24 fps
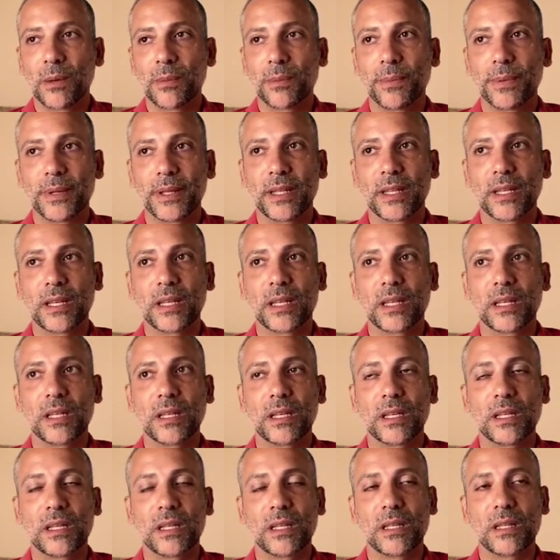But
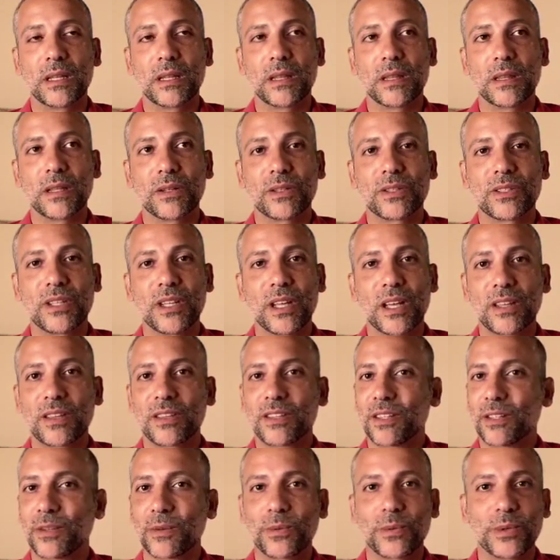there's
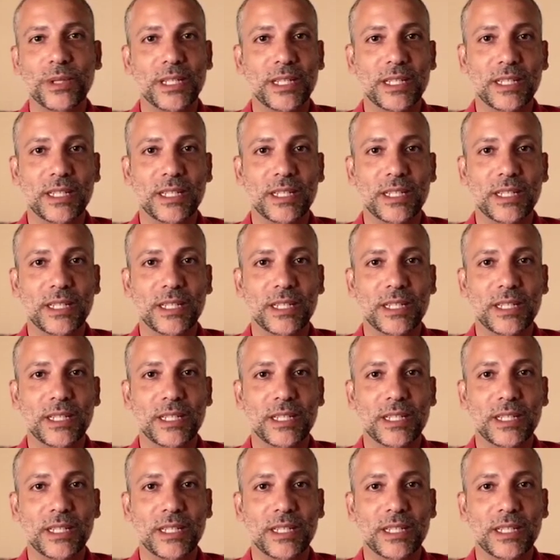nothing we